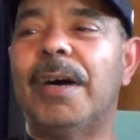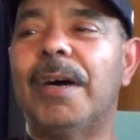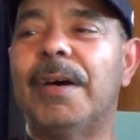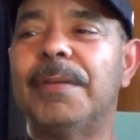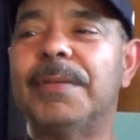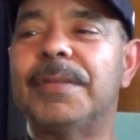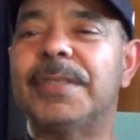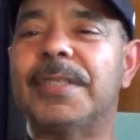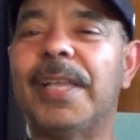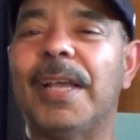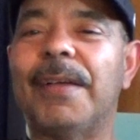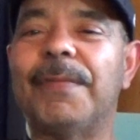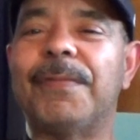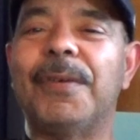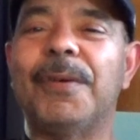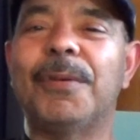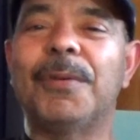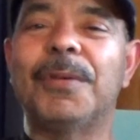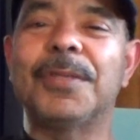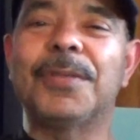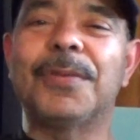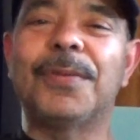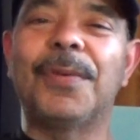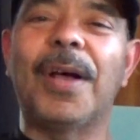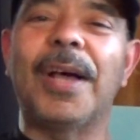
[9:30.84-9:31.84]
Stefan
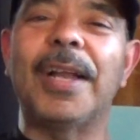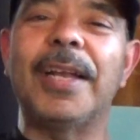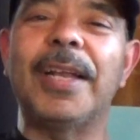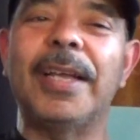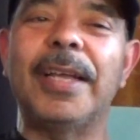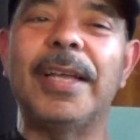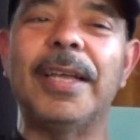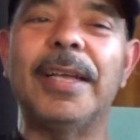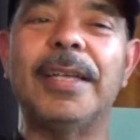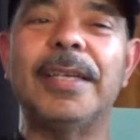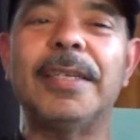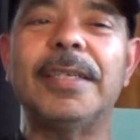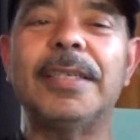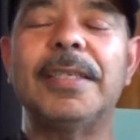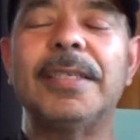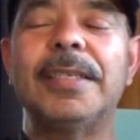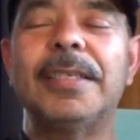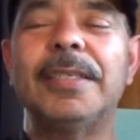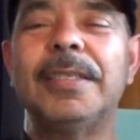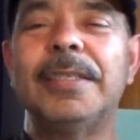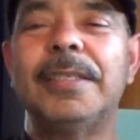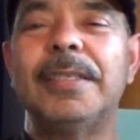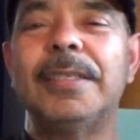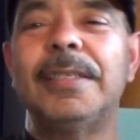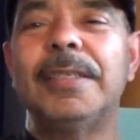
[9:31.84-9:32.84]
was running it,
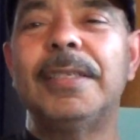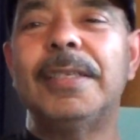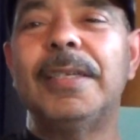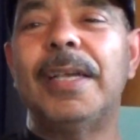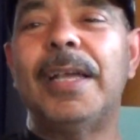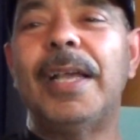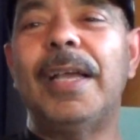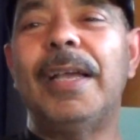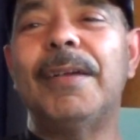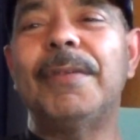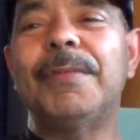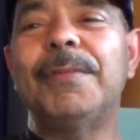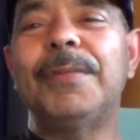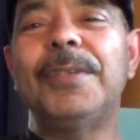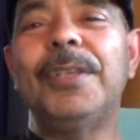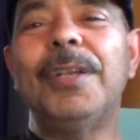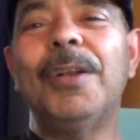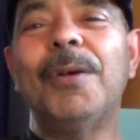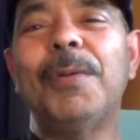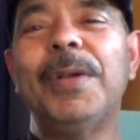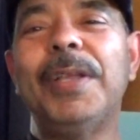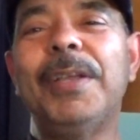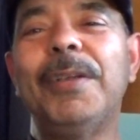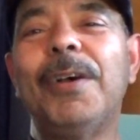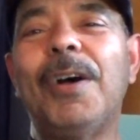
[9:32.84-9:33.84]
and you
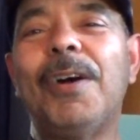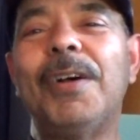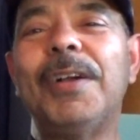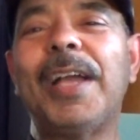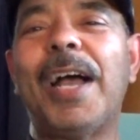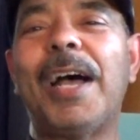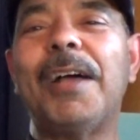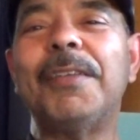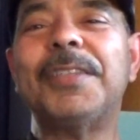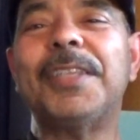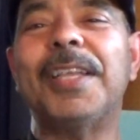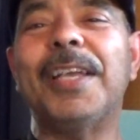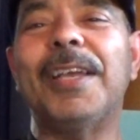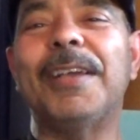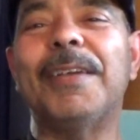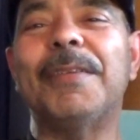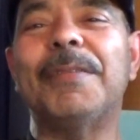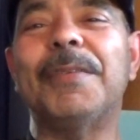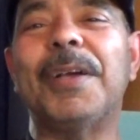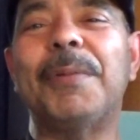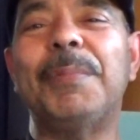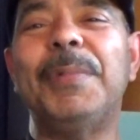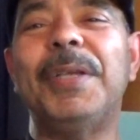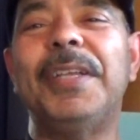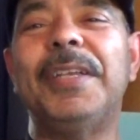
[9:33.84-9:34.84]
know, we hung out
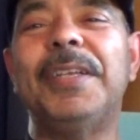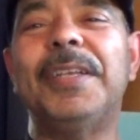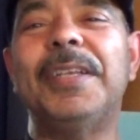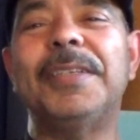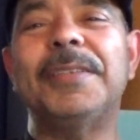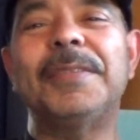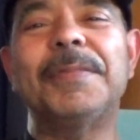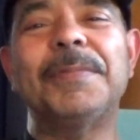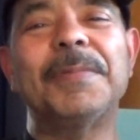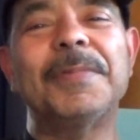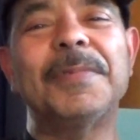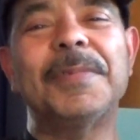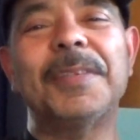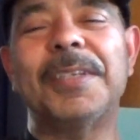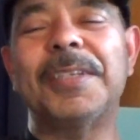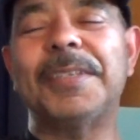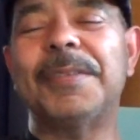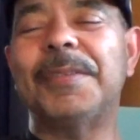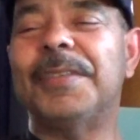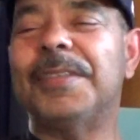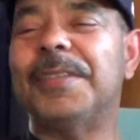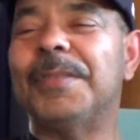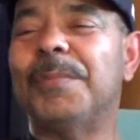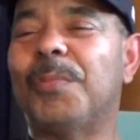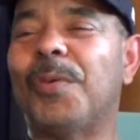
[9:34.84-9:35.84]
there. I mean,
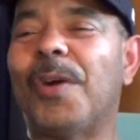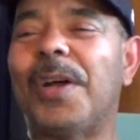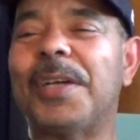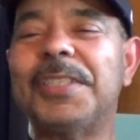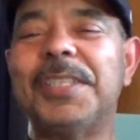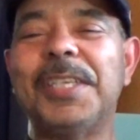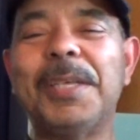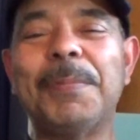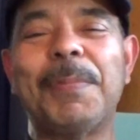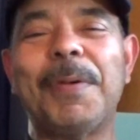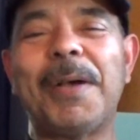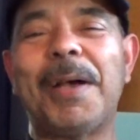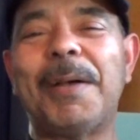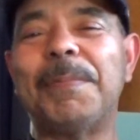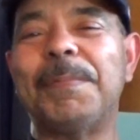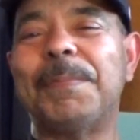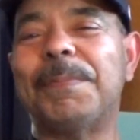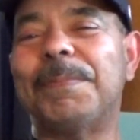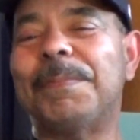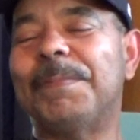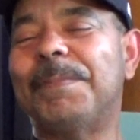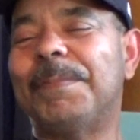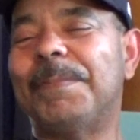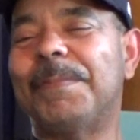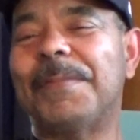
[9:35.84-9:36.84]
Bronx hip hop
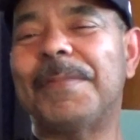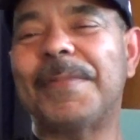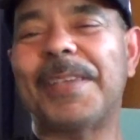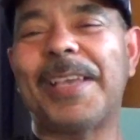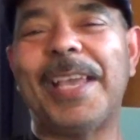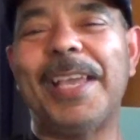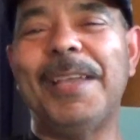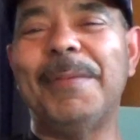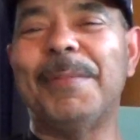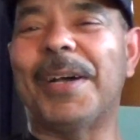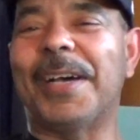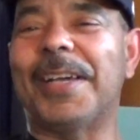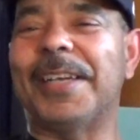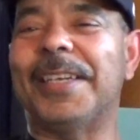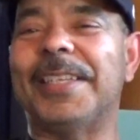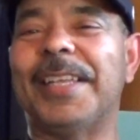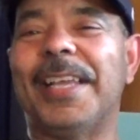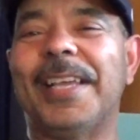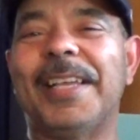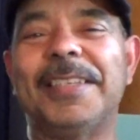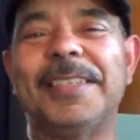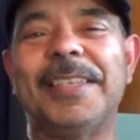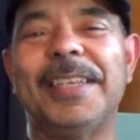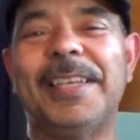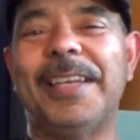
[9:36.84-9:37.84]
came out of
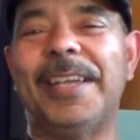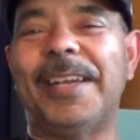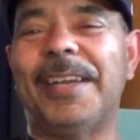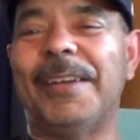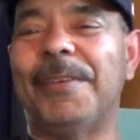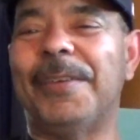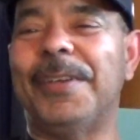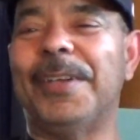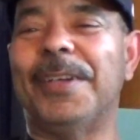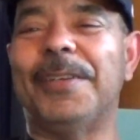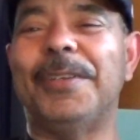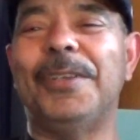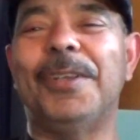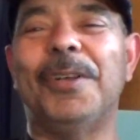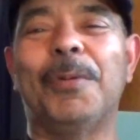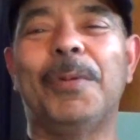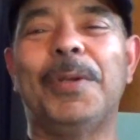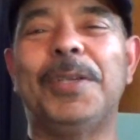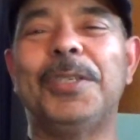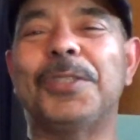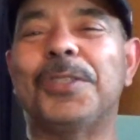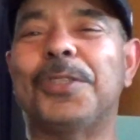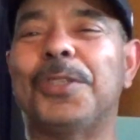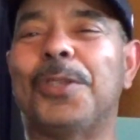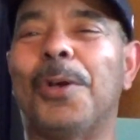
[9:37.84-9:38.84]
that area. You know, we
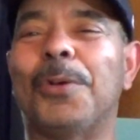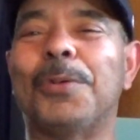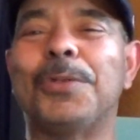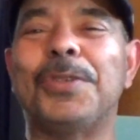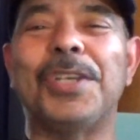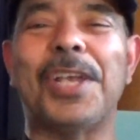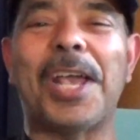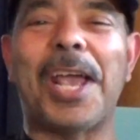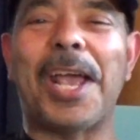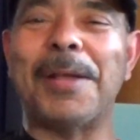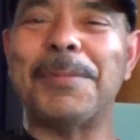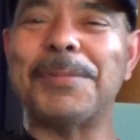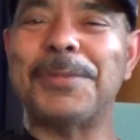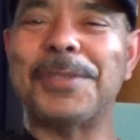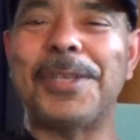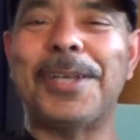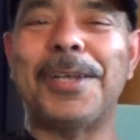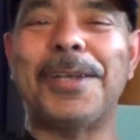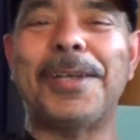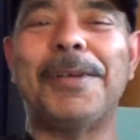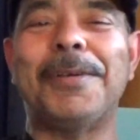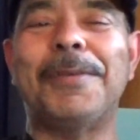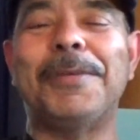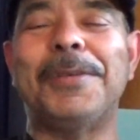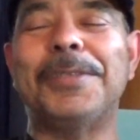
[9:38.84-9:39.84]
used to throw jams
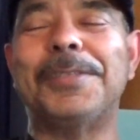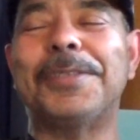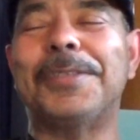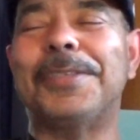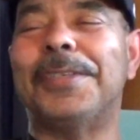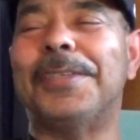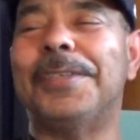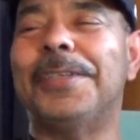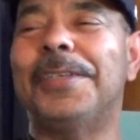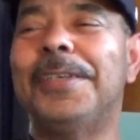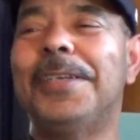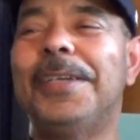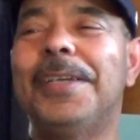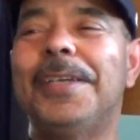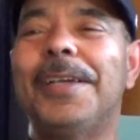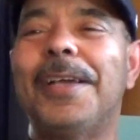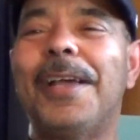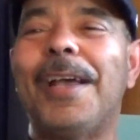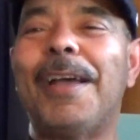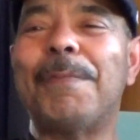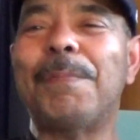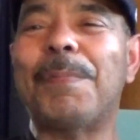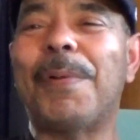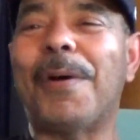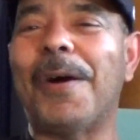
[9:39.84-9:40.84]
there. We used to
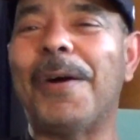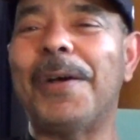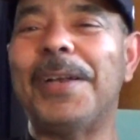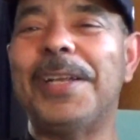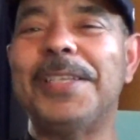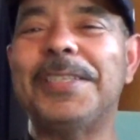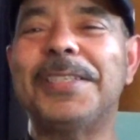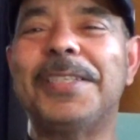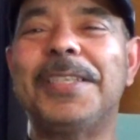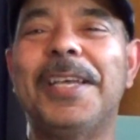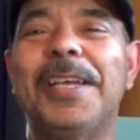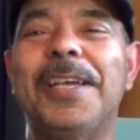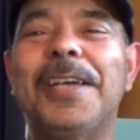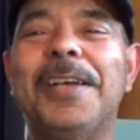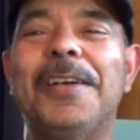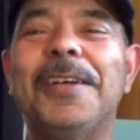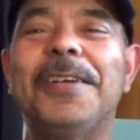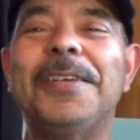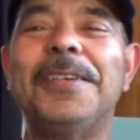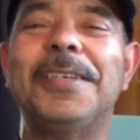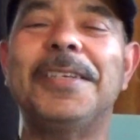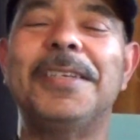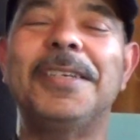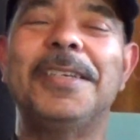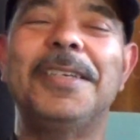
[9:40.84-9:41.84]
have parties there.